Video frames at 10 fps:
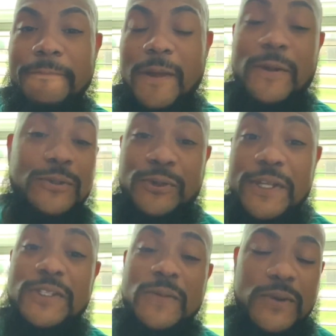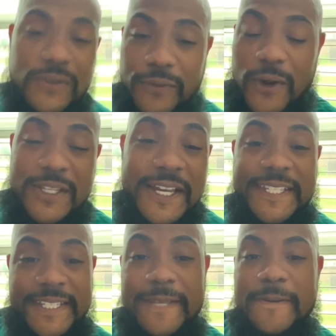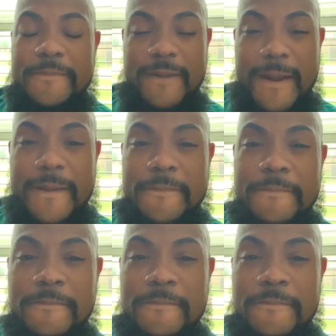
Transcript: I don't trust them as far as I can see them, right?